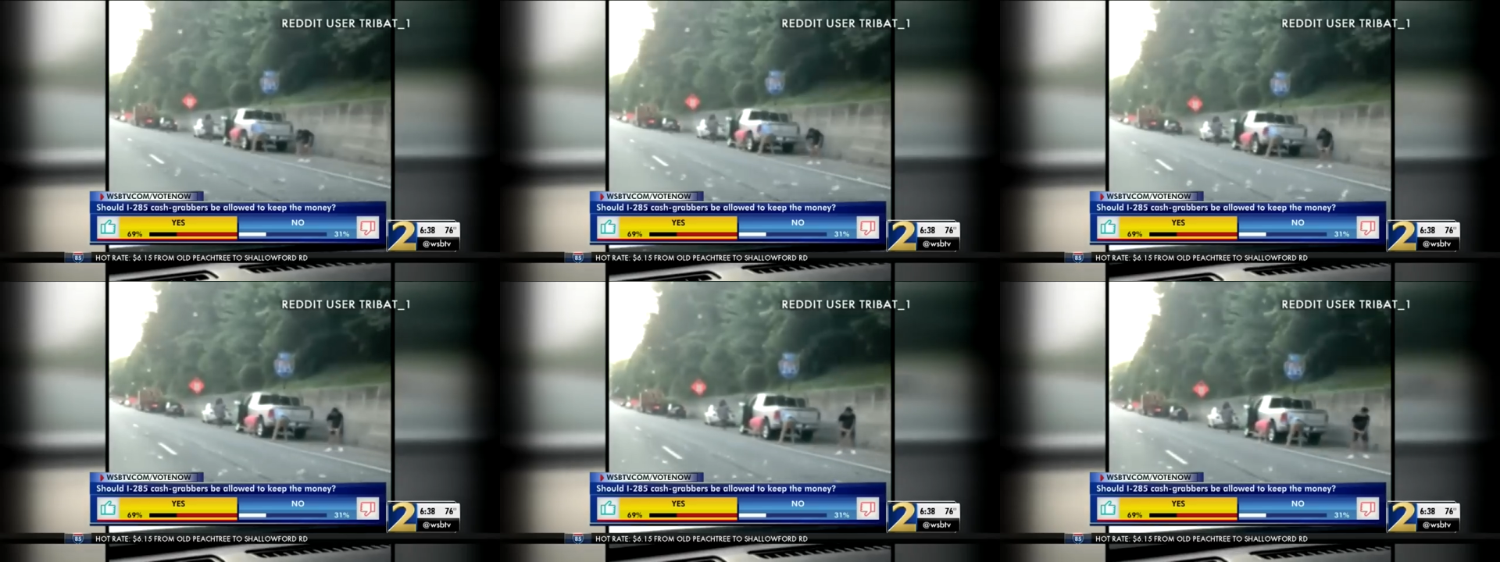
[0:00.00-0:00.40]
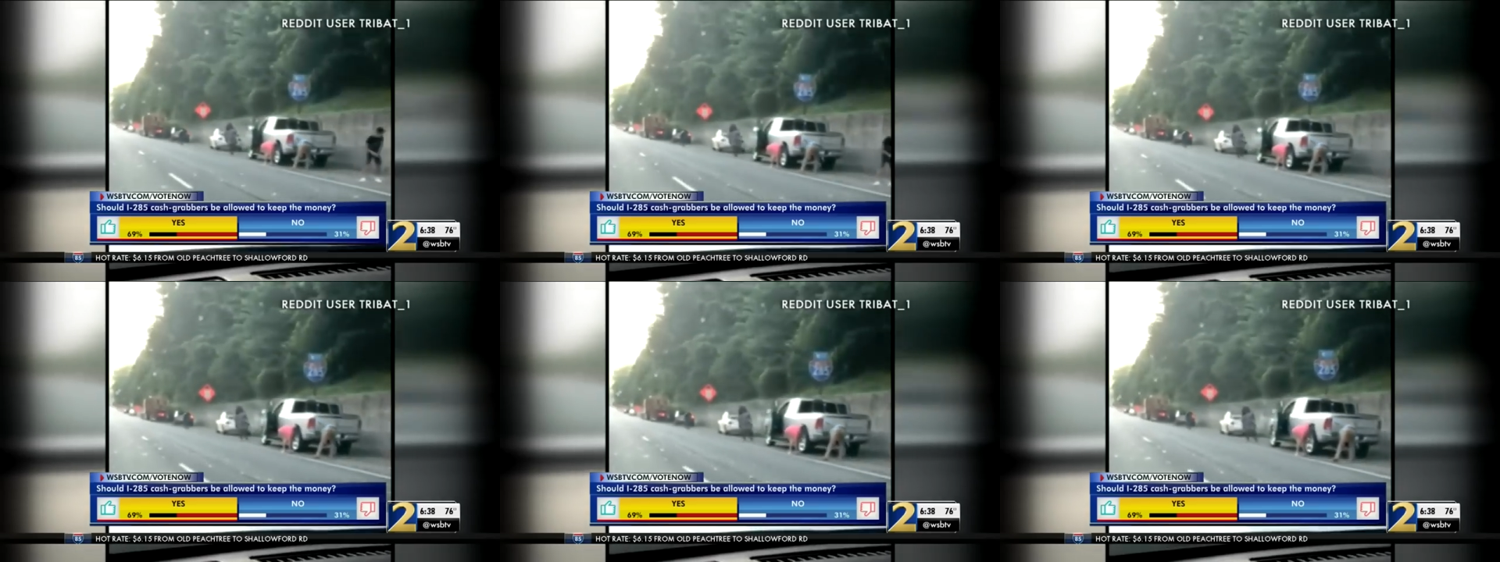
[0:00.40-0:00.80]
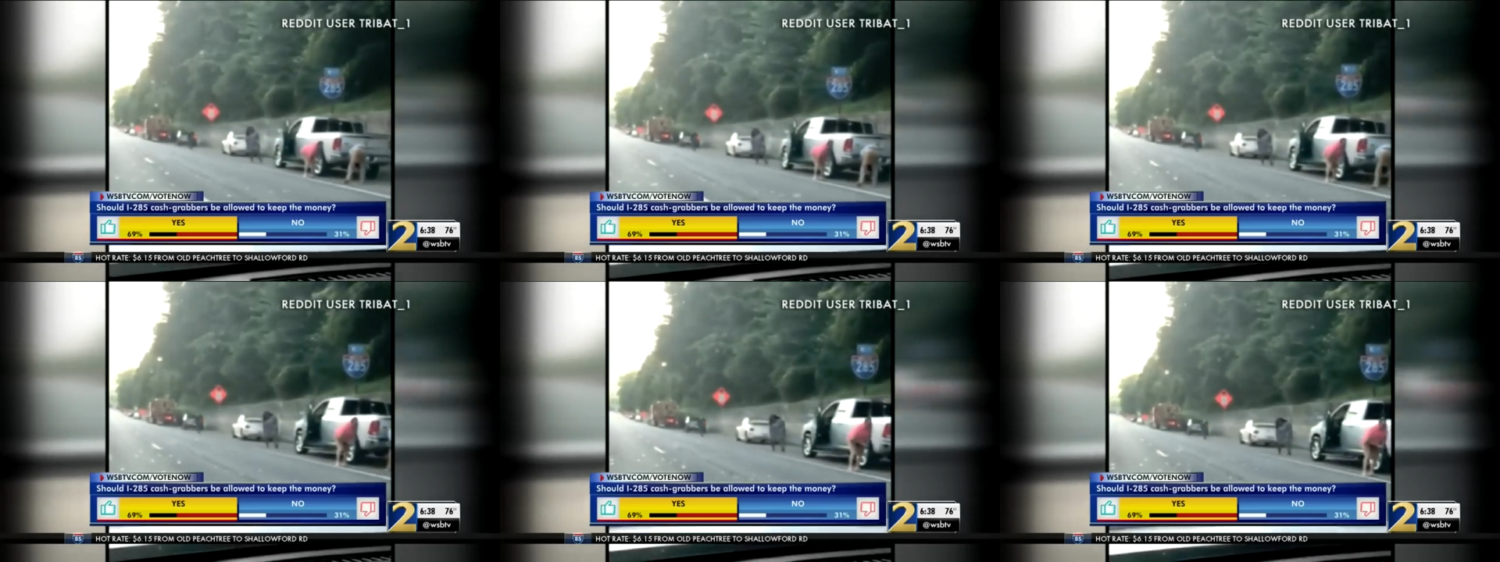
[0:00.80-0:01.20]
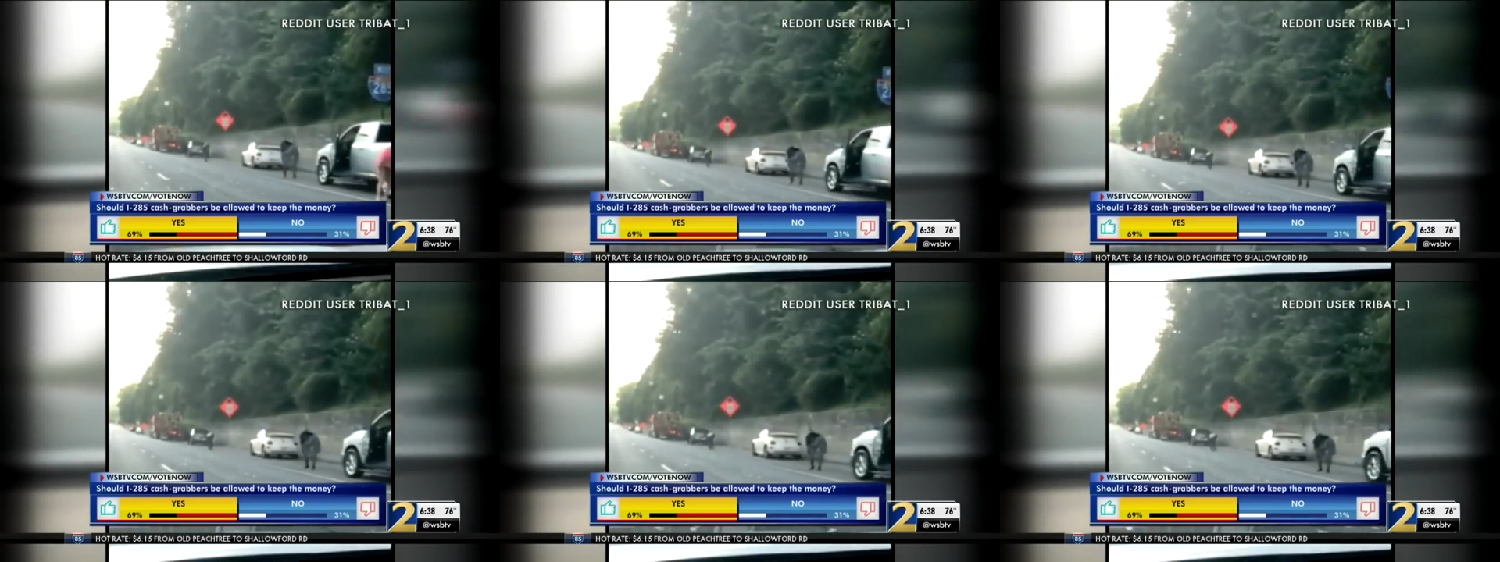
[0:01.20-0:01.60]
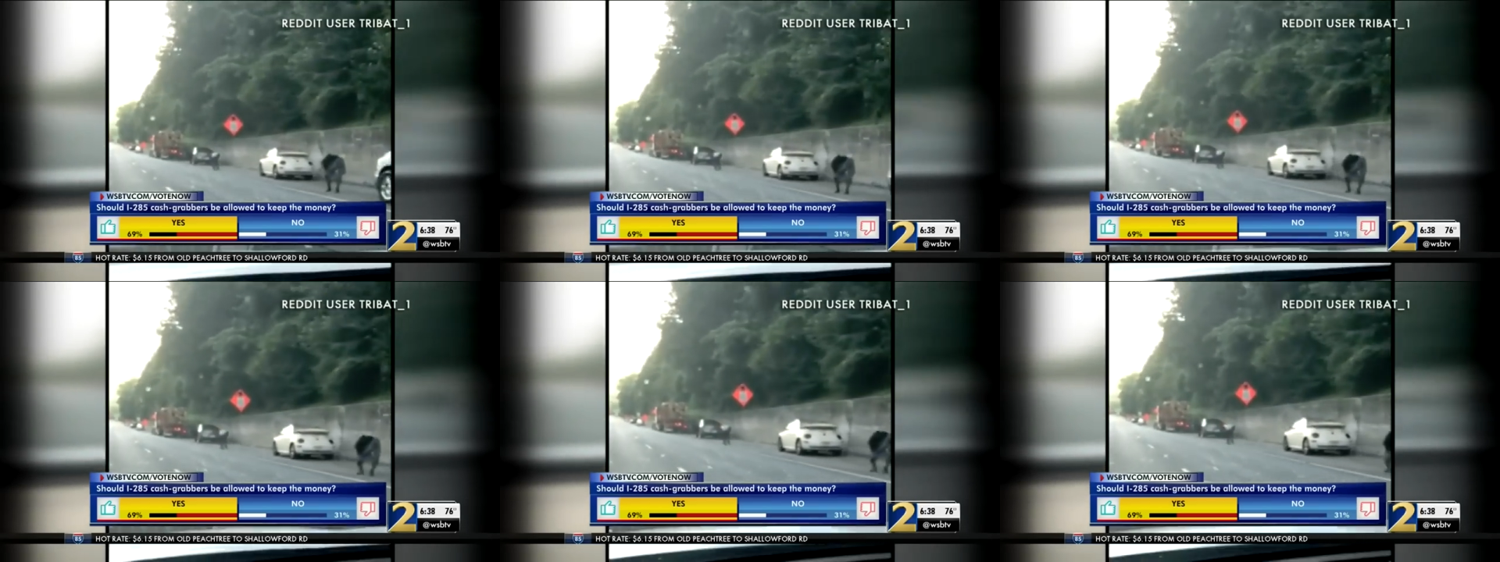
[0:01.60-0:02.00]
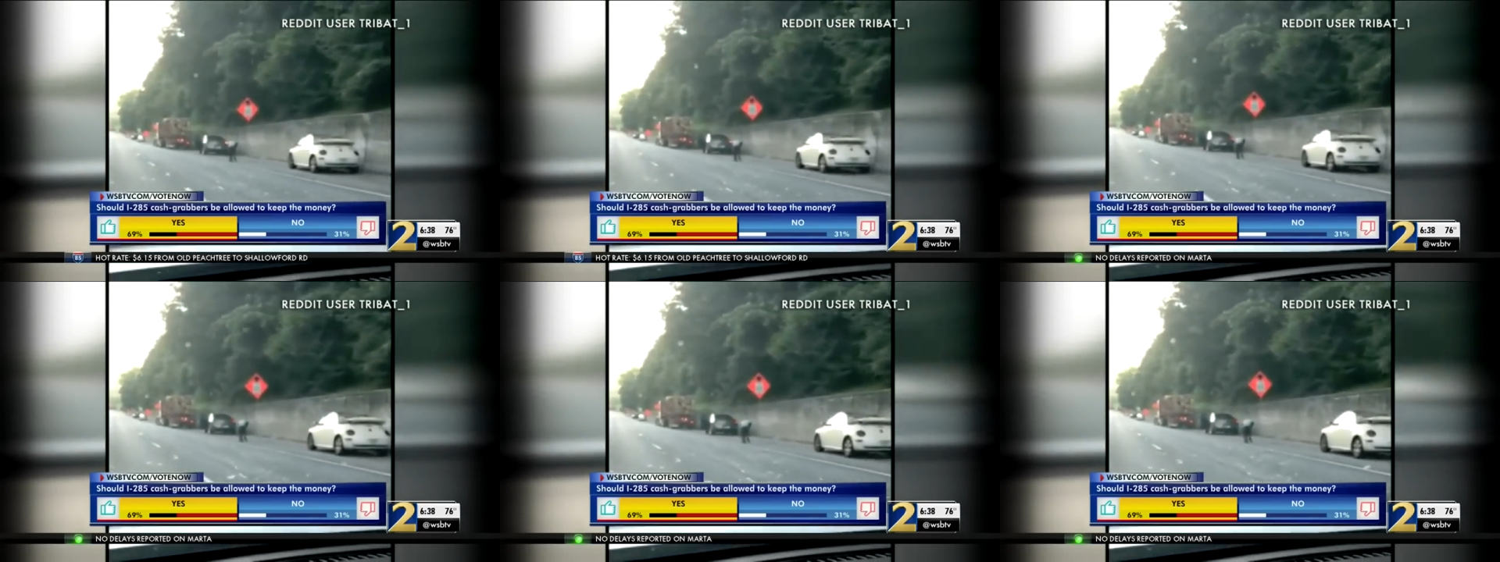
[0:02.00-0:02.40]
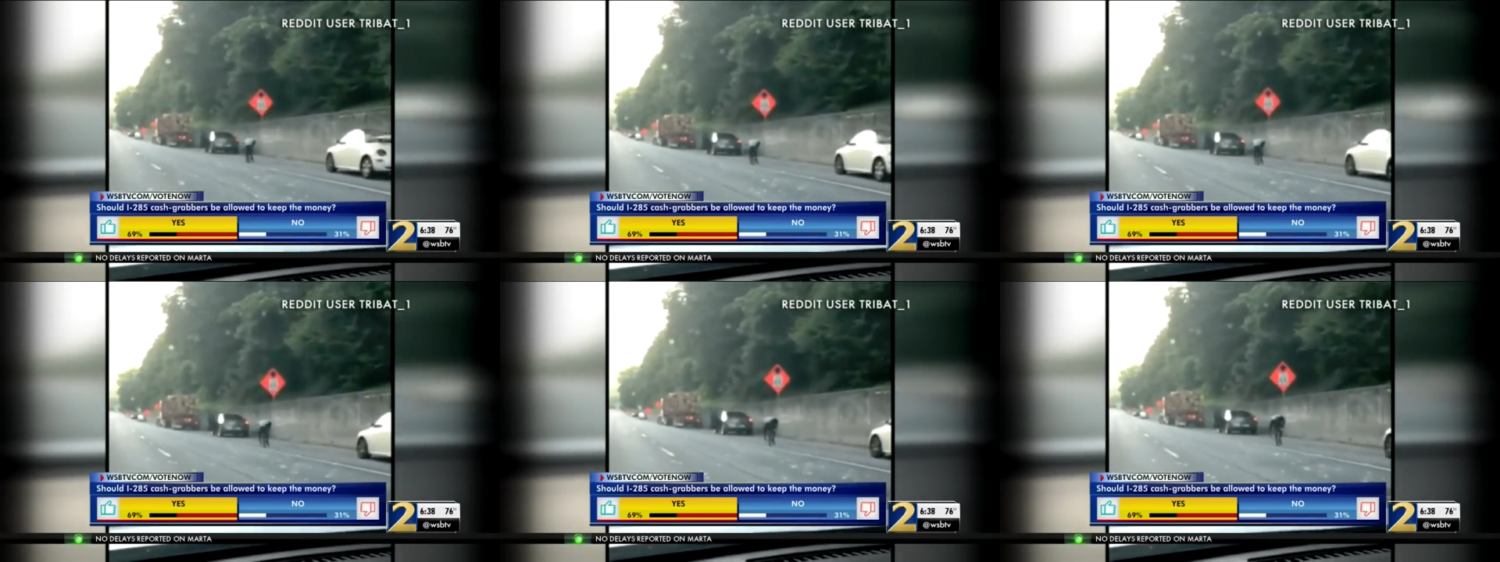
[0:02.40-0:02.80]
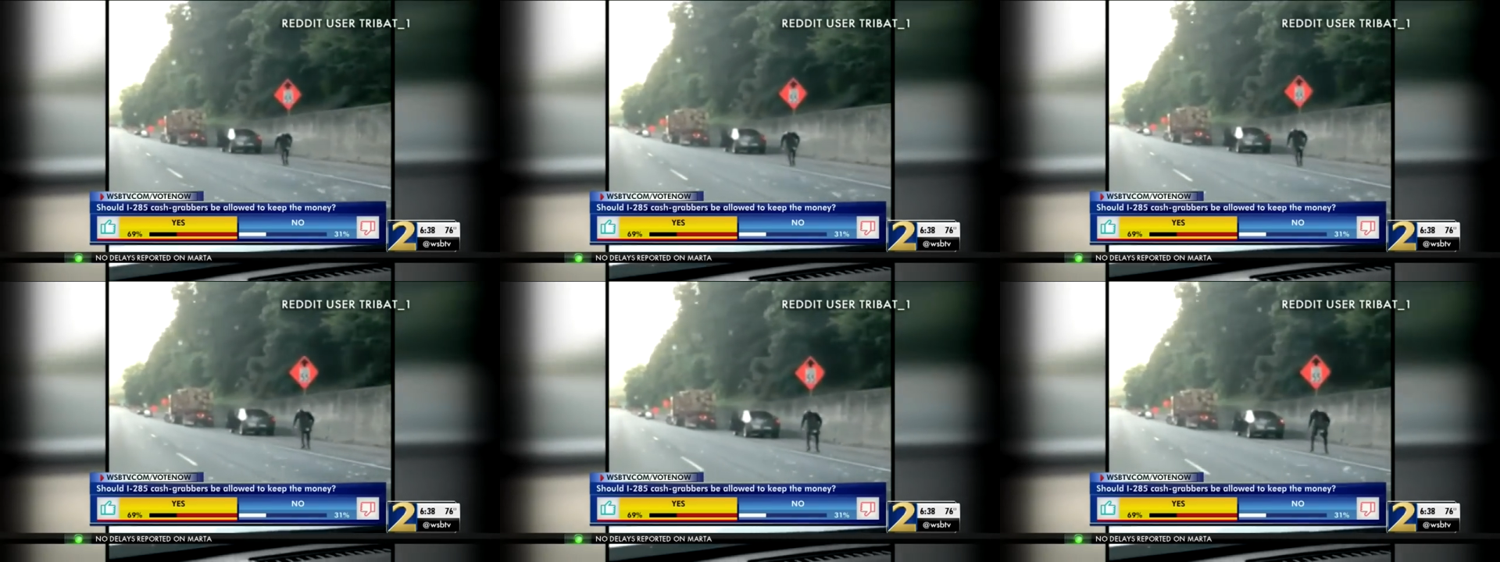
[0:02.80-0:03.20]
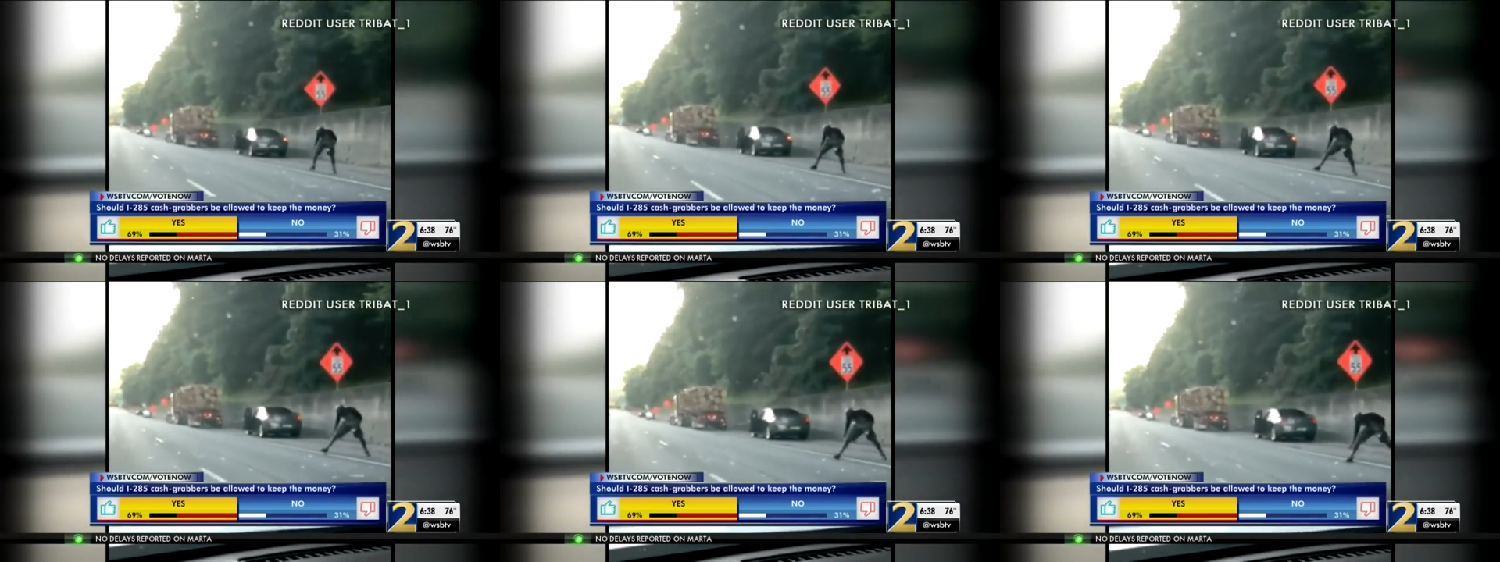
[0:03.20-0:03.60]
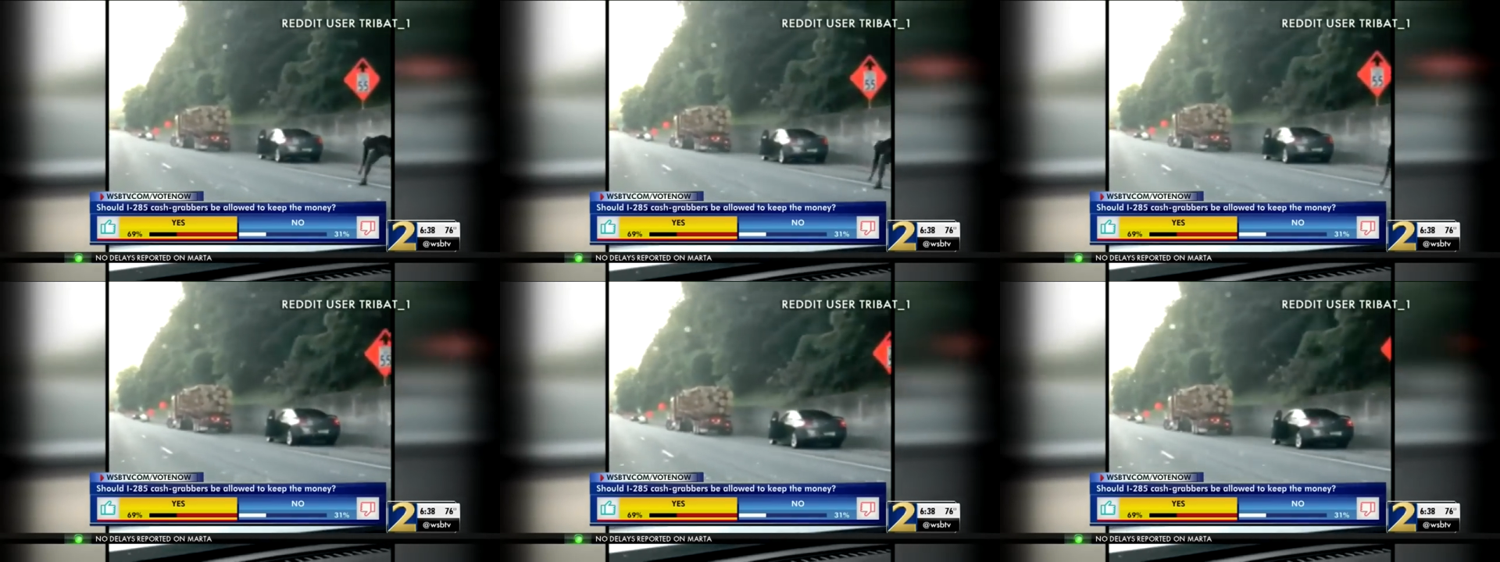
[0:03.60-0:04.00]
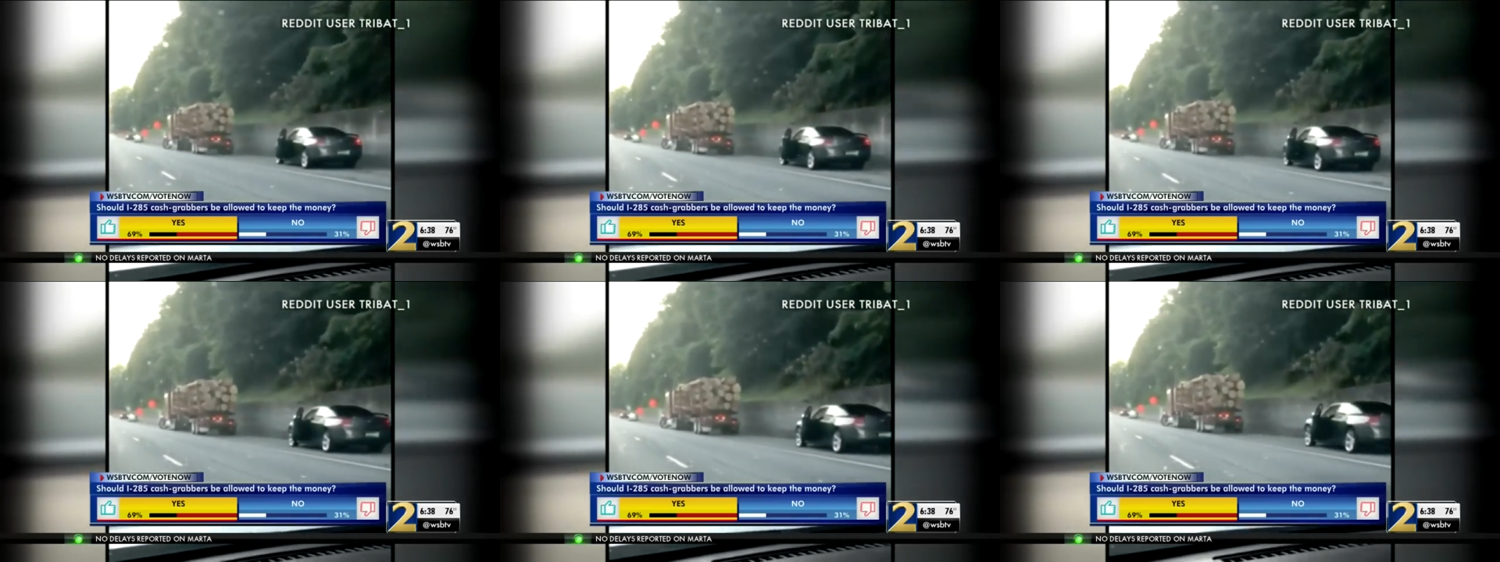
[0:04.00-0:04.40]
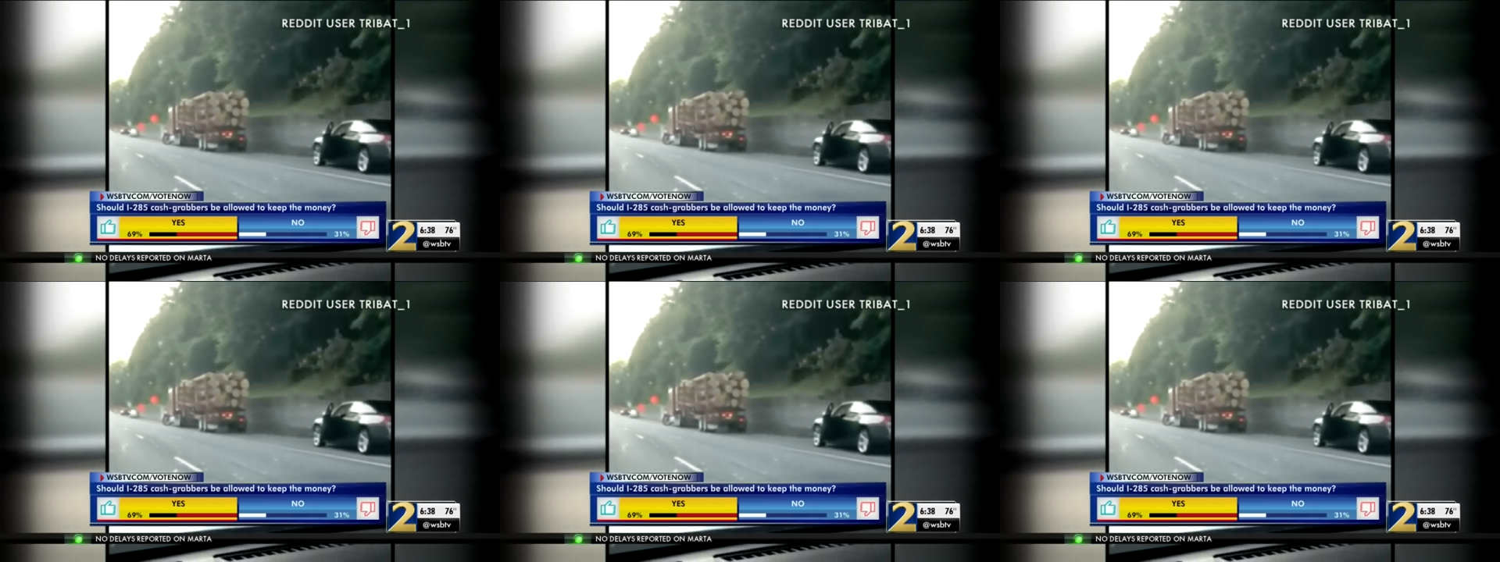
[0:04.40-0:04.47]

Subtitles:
[unreadable: no face in view]